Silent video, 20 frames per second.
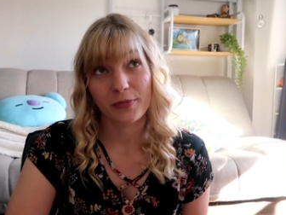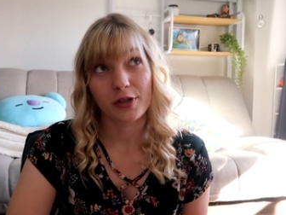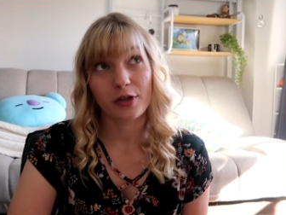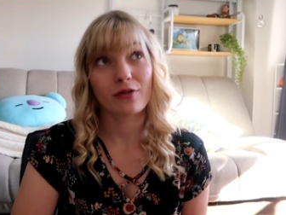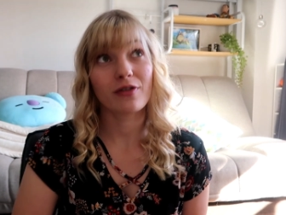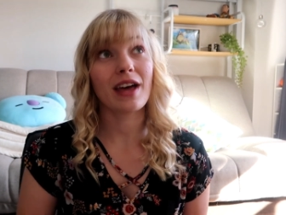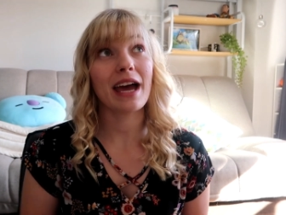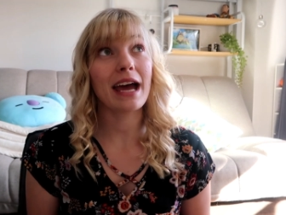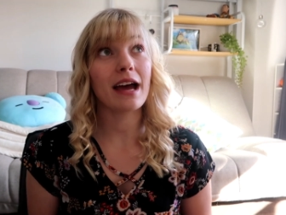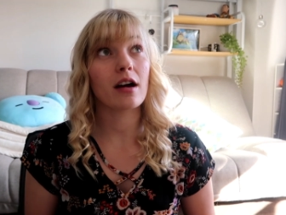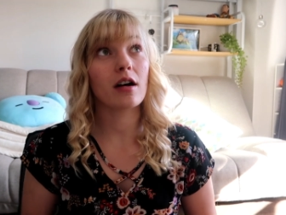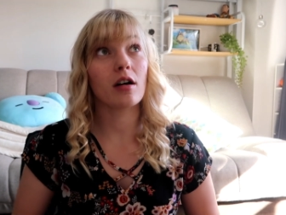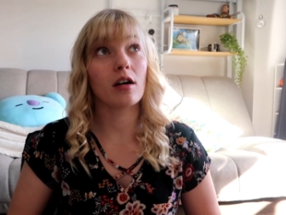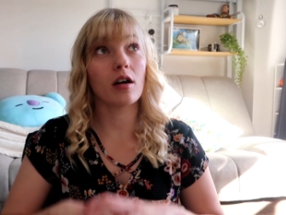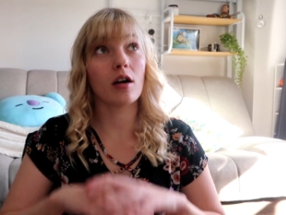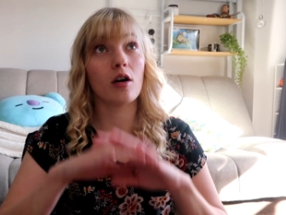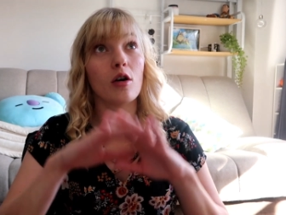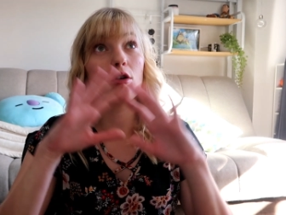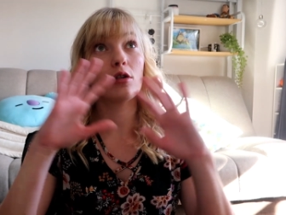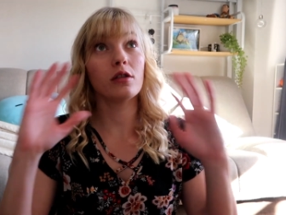So that,
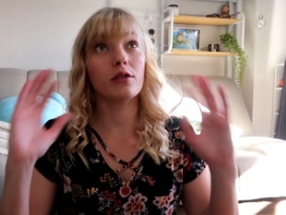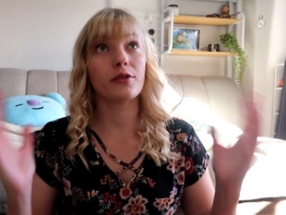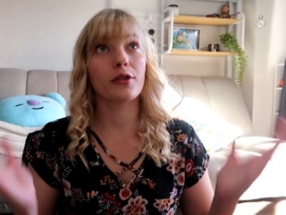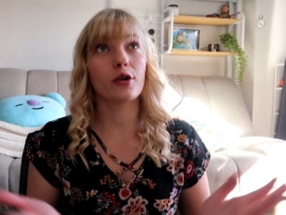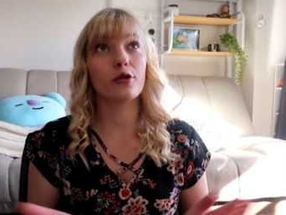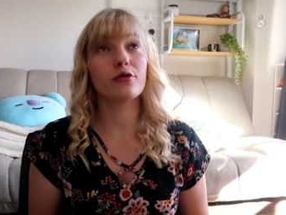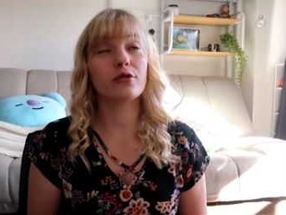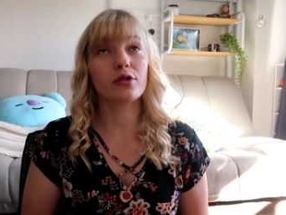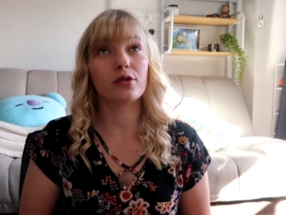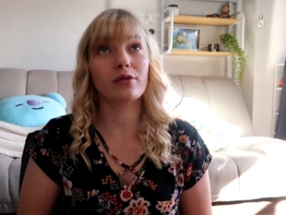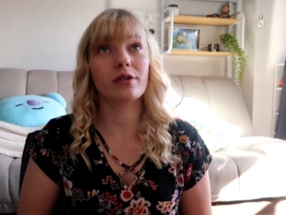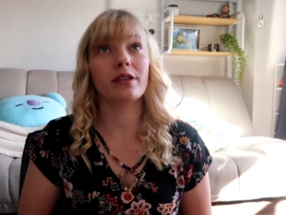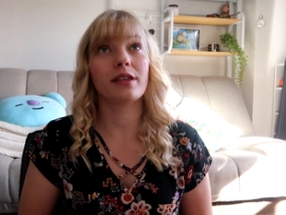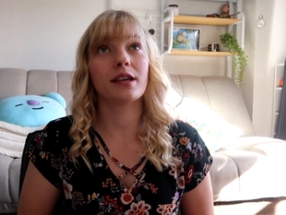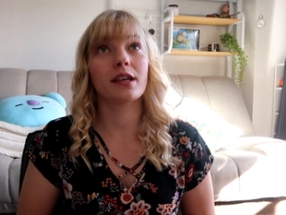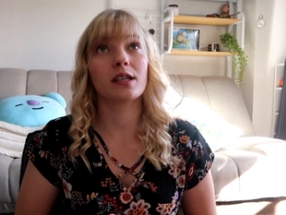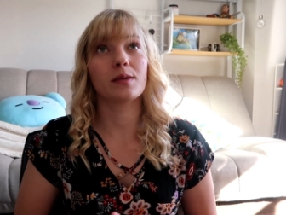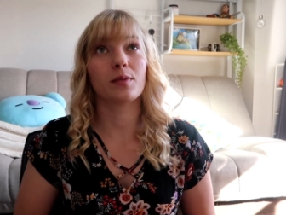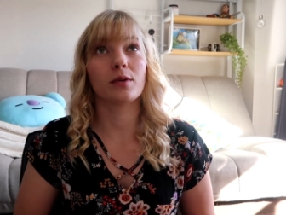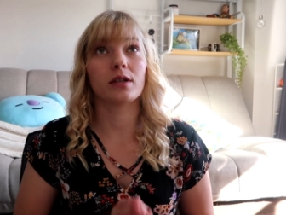all those three
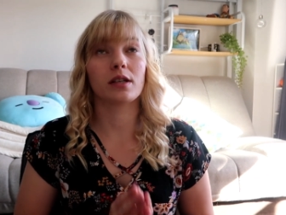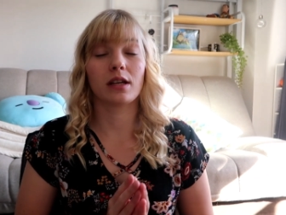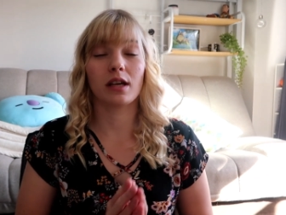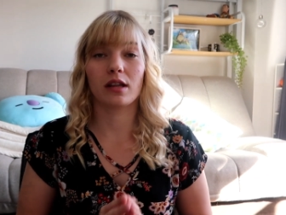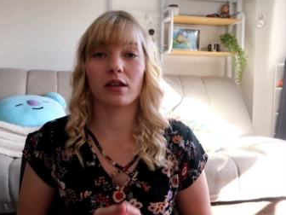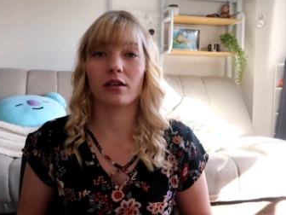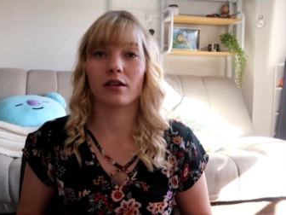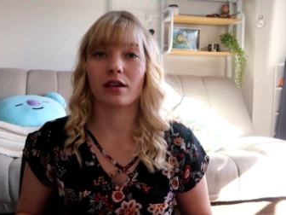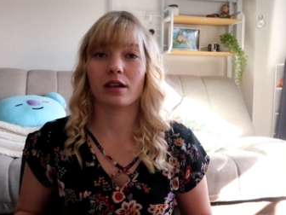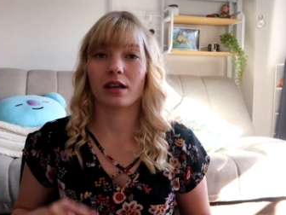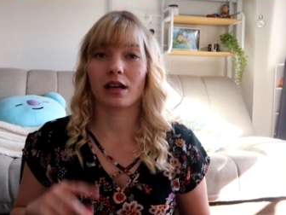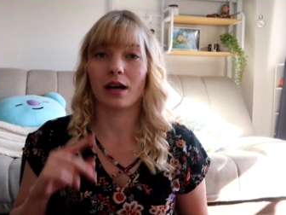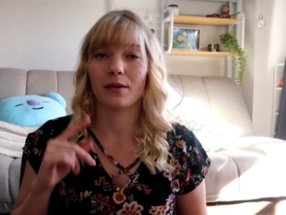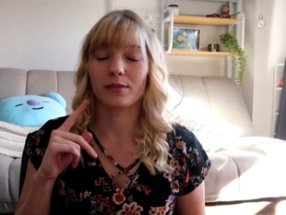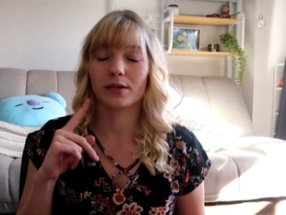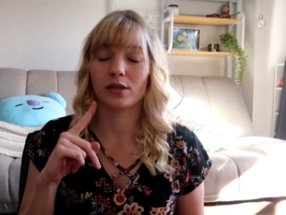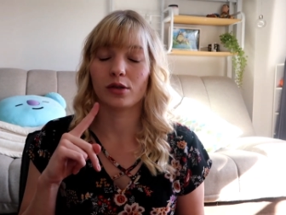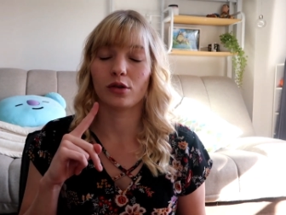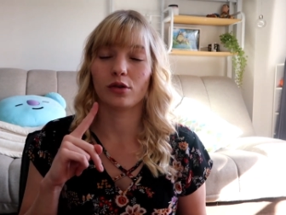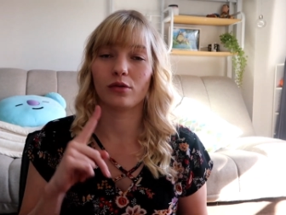things put together, it
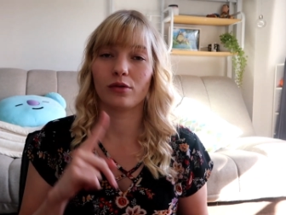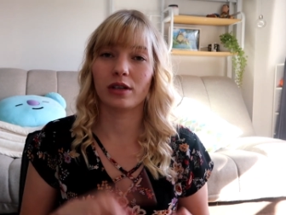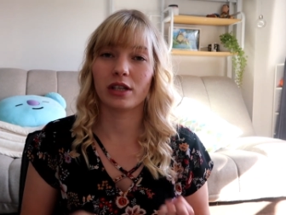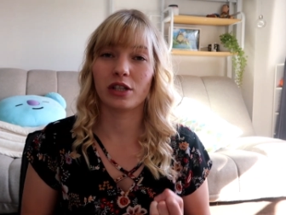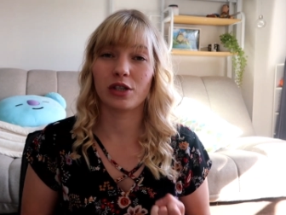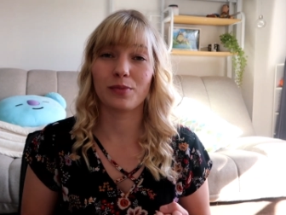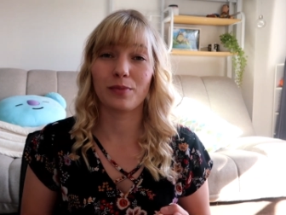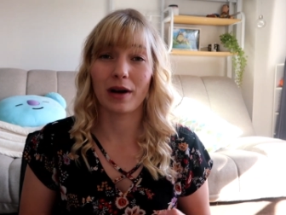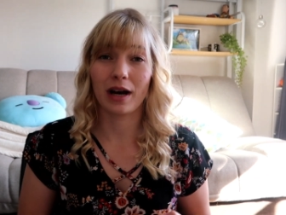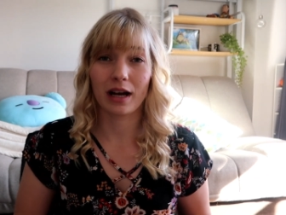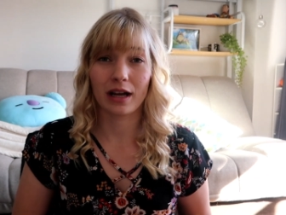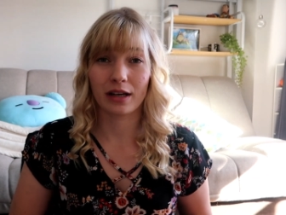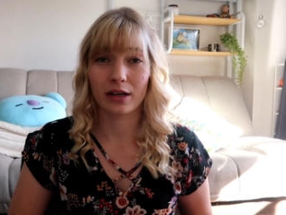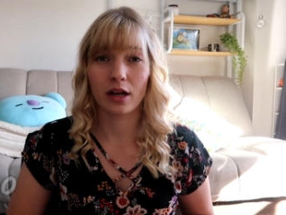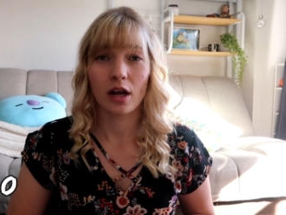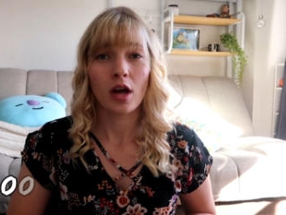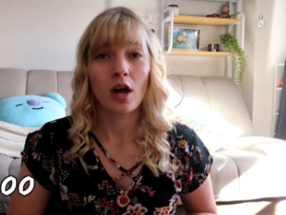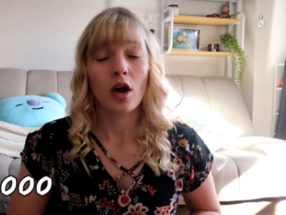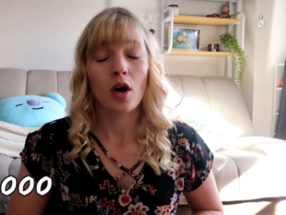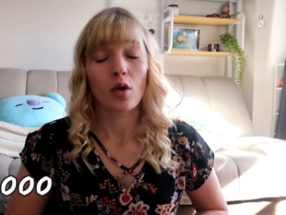comes to
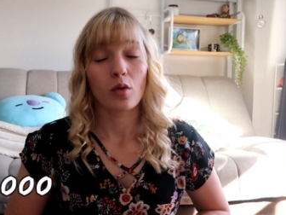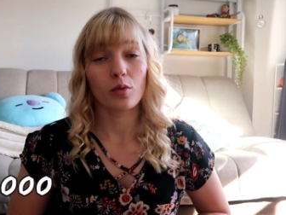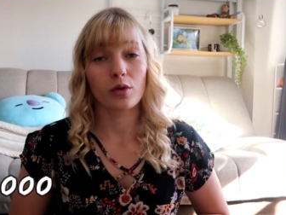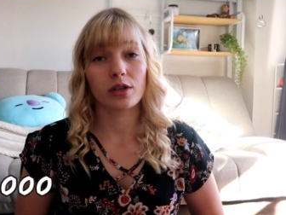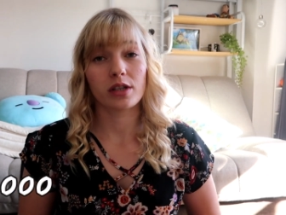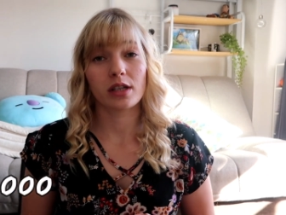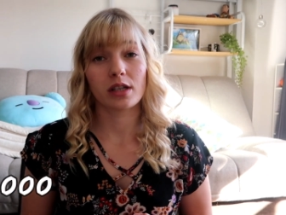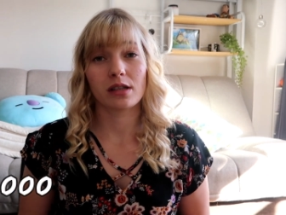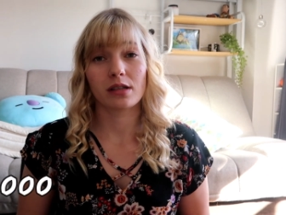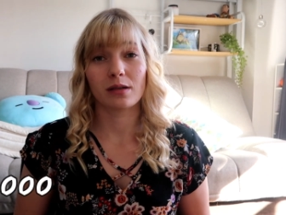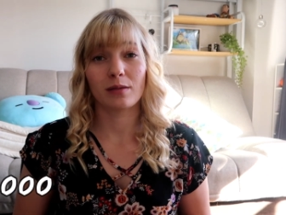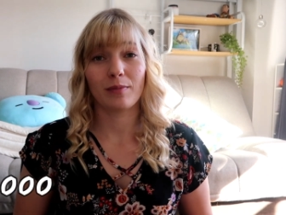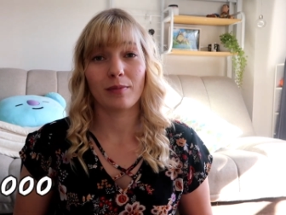Ichiman, which is